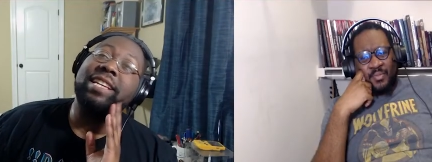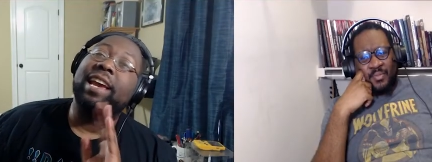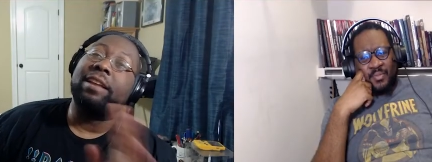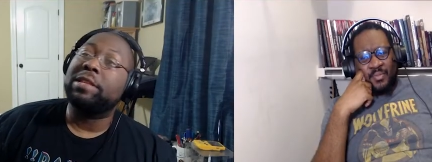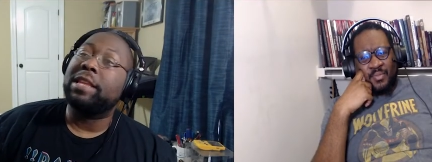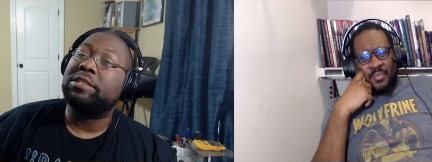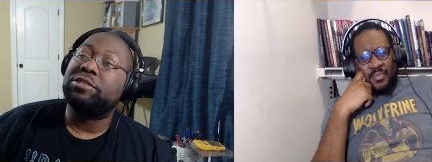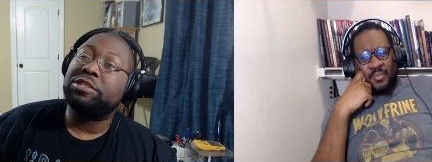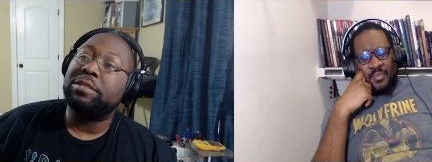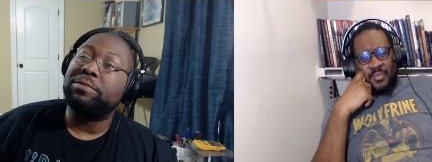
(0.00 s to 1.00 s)
Speaker 1: had a
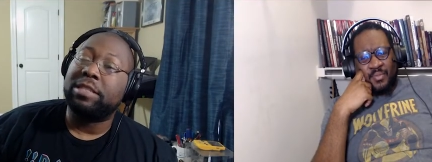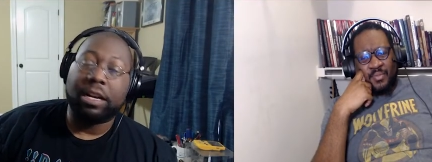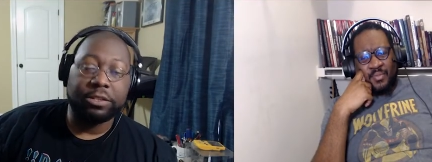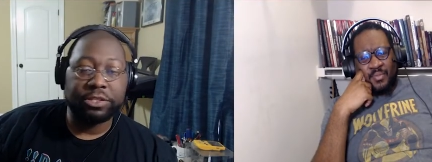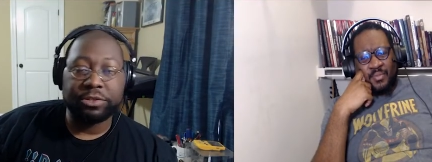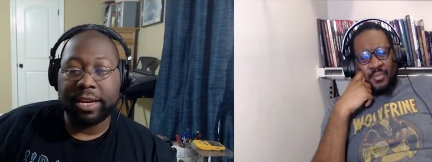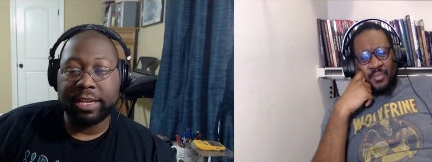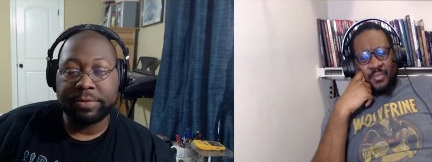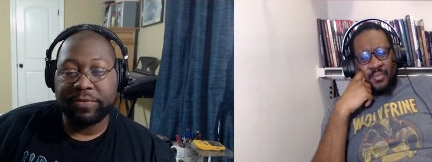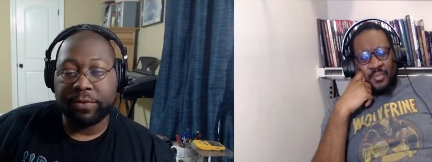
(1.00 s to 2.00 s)
relationship with Doctor
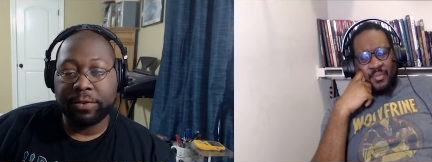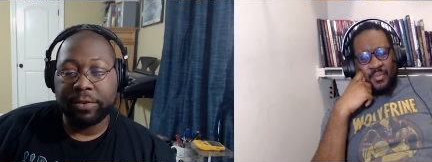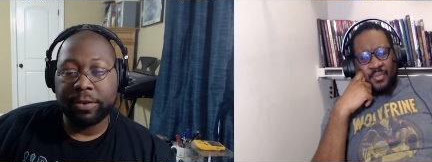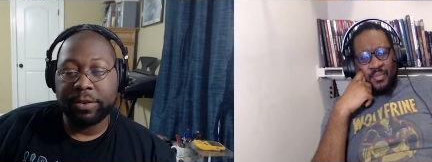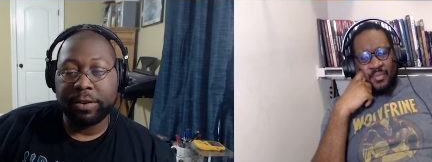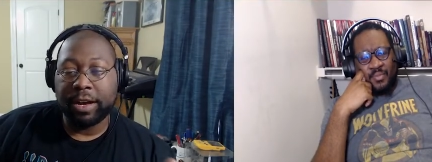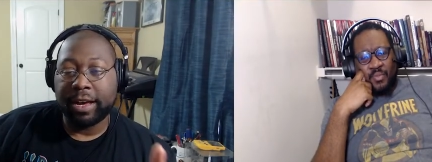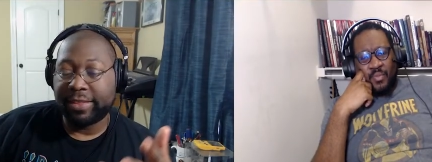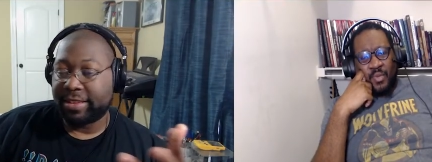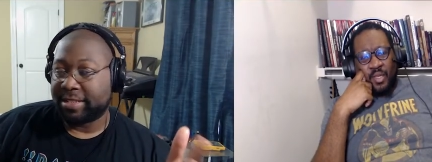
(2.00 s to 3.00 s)
Strange before, uh, the